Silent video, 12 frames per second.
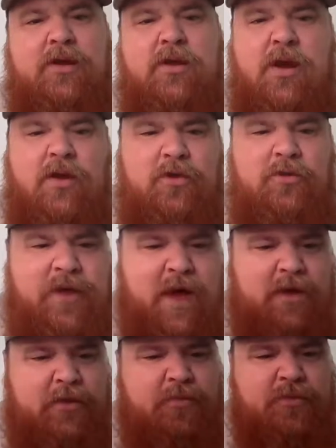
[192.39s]
Carlos
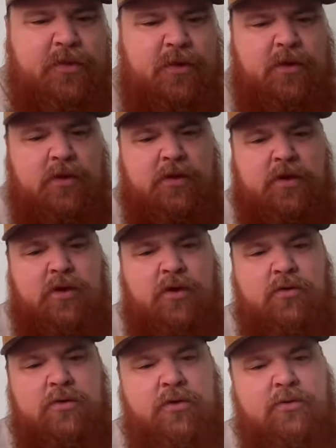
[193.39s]
Adams, you
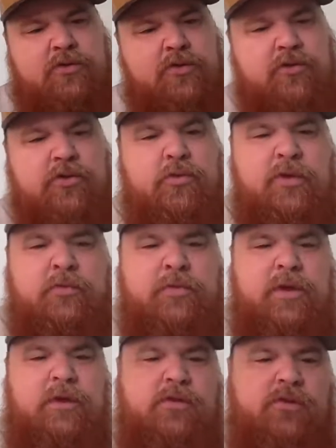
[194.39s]
know, junior
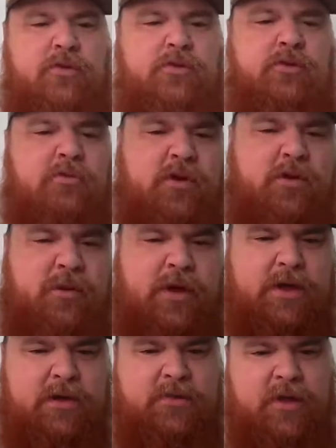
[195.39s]
middle, junior
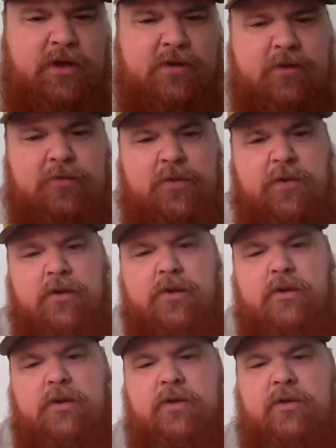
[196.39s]
middleweight contender
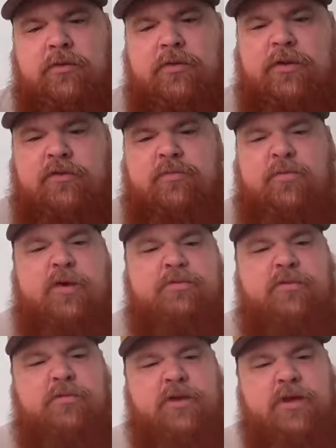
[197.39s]
you know, is
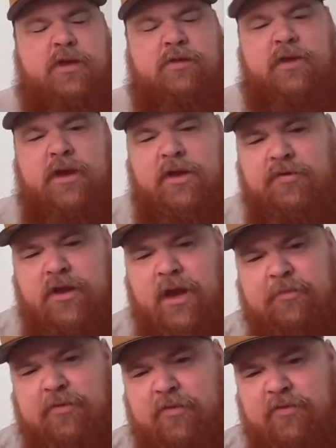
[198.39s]
pumped to begin the next
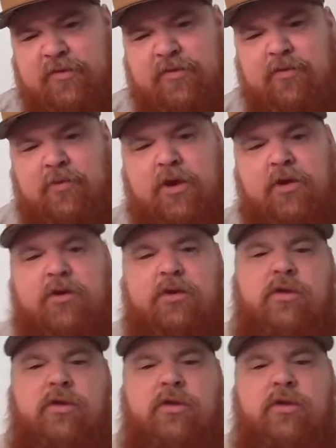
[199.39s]
chapter of his career.